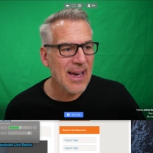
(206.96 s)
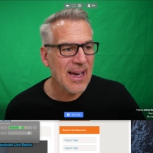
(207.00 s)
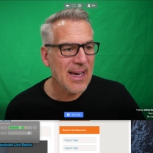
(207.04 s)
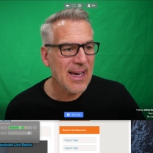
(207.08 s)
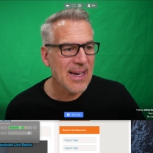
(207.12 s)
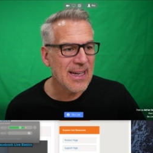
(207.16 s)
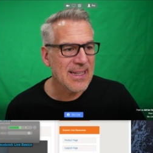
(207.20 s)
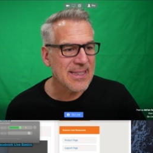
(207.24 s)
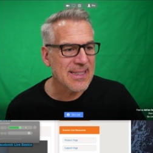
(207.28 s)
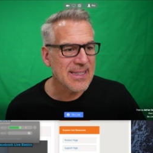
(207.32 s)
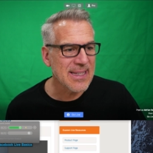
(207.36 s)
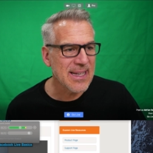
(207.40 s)

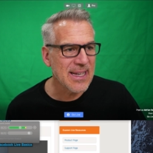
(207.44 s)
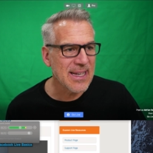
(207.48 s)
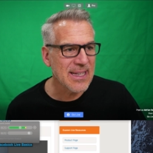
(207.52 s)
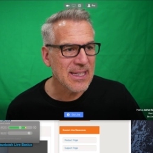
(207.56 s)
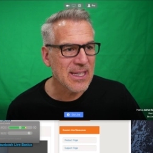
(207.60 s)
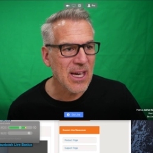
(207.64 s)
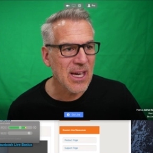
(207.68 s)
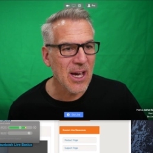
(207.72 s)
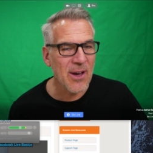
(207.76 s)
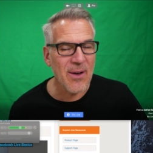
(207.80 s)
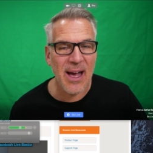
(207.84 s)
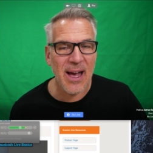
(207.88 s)
and uh,
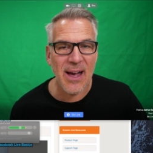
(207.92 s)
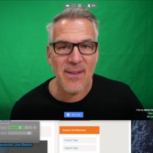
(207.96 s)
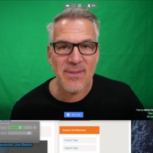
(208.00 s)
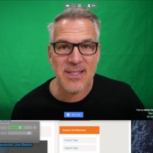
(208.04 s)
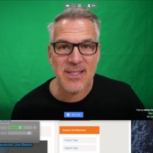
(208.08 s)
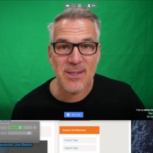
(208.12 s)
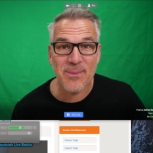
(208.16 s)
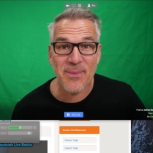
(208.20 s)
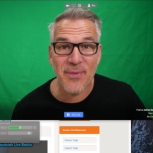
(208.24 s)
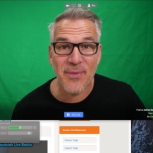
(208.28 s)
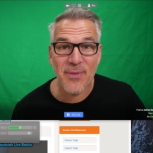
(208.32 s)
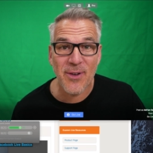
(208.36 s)
go have
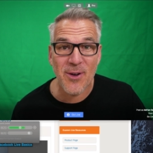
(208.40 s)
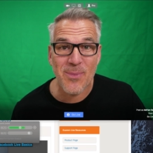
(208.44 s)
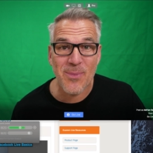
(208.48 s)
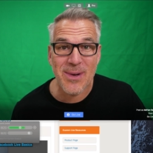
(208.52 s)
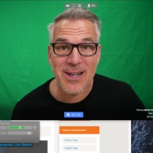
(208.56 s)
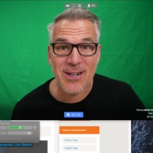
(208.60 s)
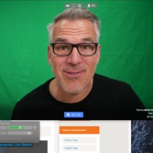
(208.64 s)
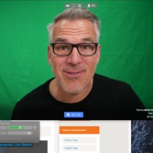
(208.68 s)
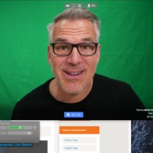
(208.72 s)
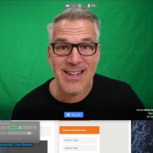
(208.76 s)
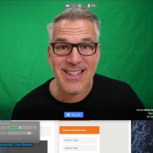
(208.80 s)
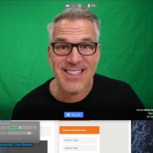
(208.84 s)
some fun
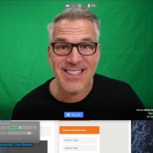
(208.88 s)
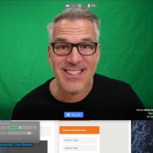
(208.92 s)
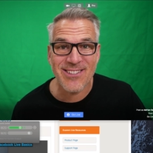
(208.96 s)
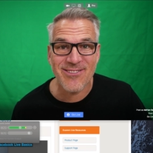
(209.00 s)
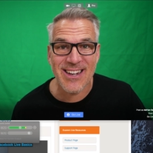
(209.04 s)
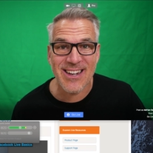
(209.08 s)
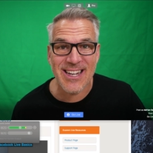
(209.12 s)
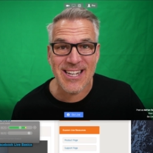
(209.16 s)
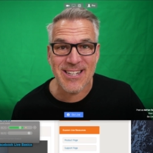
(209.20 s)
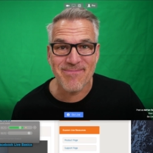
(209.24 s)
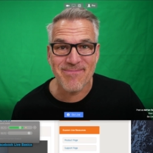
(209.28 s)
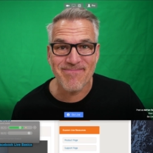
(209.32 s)
with green
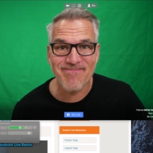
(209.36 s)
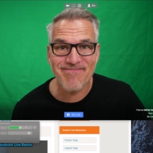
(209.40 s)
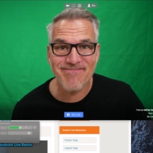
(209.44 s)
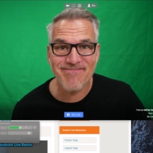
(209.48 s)
screen.